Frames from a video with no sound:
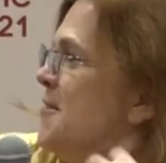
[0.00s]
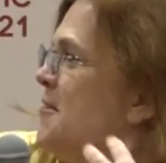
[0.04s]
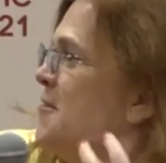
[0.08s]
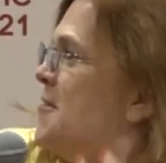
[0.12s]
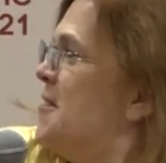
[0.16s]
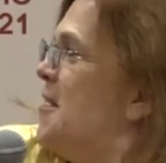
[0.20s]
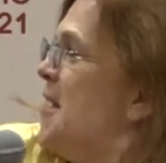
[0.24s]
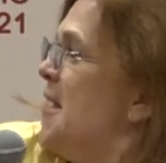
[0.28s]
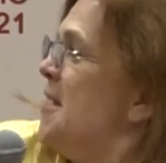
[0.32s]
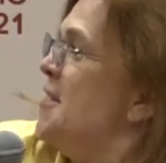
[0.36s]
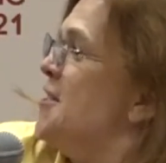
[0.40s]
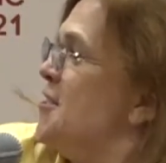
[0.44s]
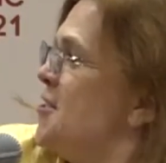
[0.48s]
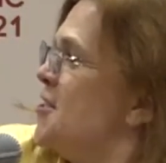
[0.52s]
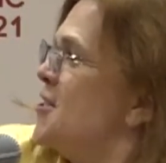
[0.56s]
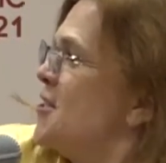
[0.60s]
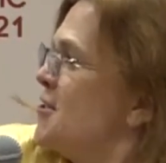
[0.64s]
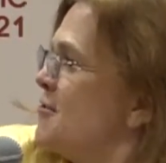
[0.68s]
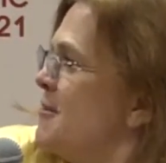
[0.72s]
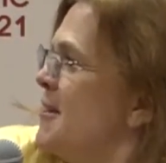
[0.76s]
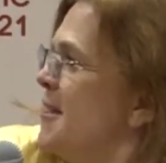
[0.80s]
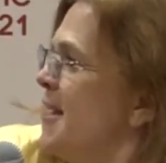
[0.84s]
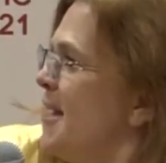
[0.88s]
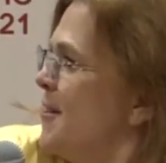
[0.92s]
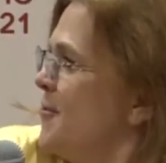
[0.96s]
the
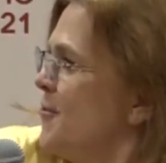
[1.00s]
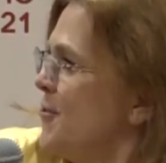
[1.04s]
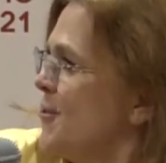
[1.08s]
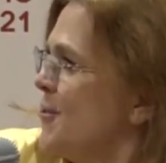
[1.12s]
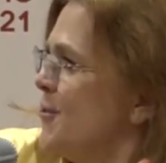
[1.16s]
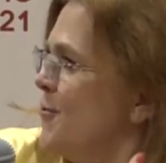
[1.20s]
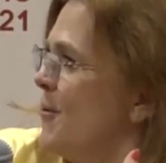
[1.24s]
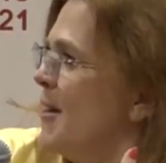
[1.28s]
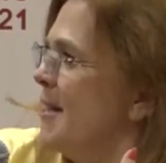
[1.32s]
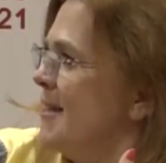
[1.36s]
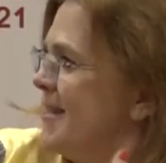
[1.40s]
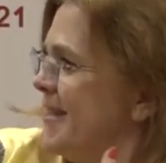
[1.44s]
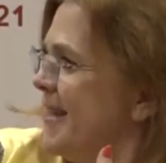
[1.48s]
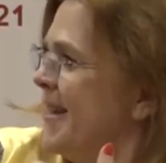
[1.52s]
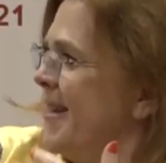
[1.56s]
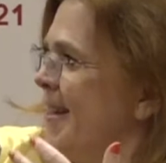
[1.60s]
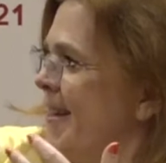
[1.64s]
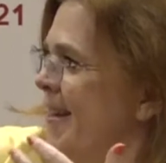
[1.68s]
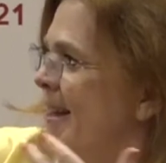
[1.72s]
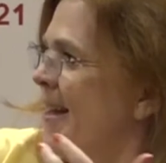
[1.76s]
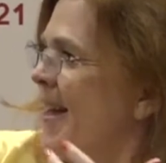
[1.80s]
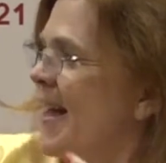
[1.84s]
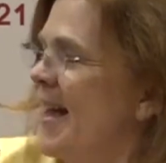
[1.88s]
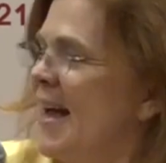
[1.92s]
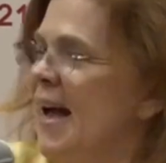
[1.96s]
industry and also as
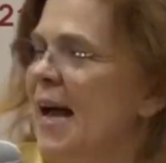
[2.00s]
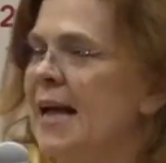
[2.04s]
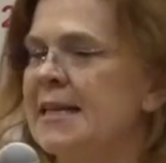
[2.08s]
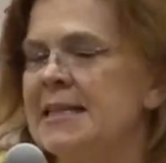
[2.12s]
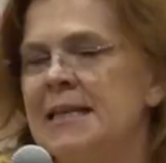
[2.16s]
a,